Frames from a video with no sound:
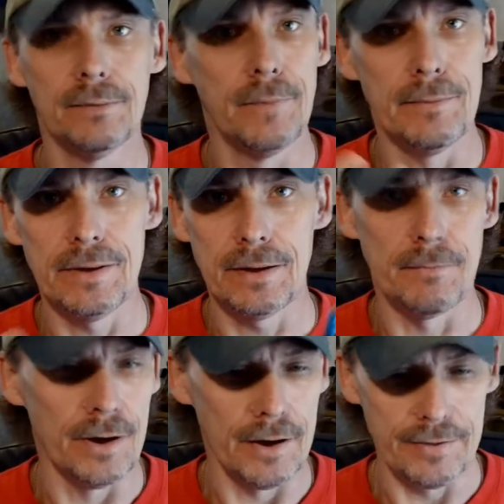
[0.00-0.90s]
maybe a
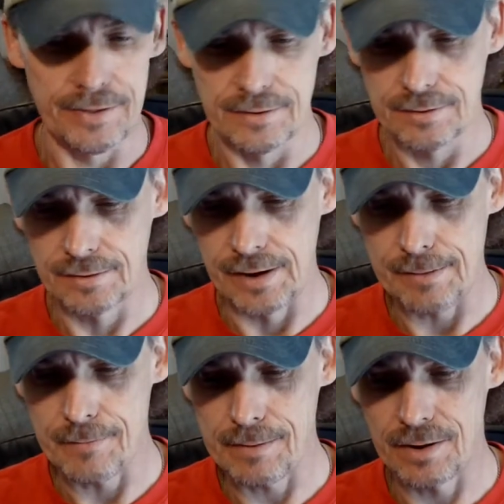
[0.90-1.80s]
month,
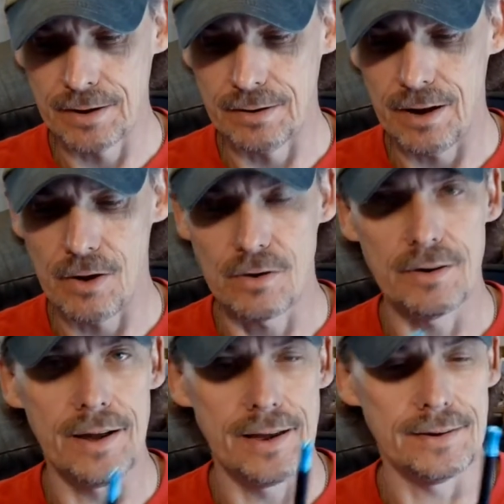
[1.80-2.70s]
maybe a little longer,
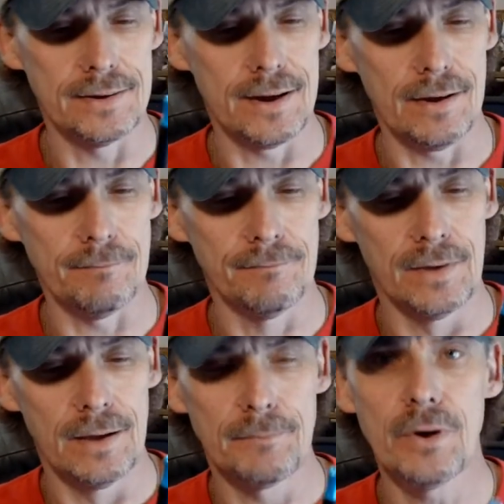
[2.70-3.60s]
and
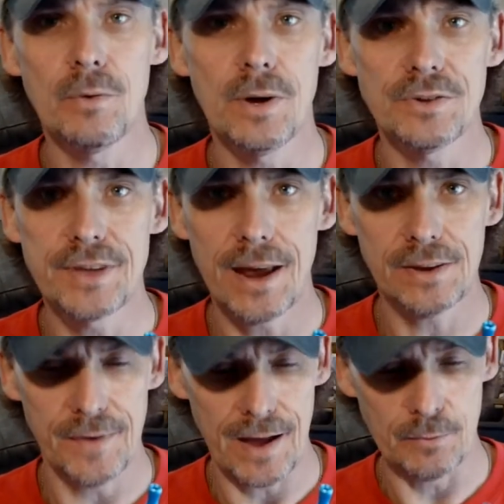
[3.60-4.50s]
pretty well
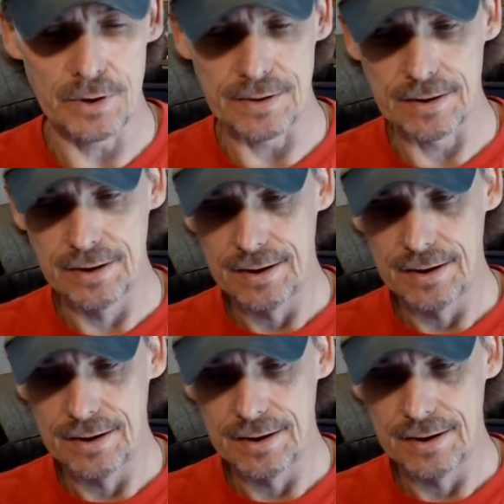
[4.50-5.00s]
satisfied with it.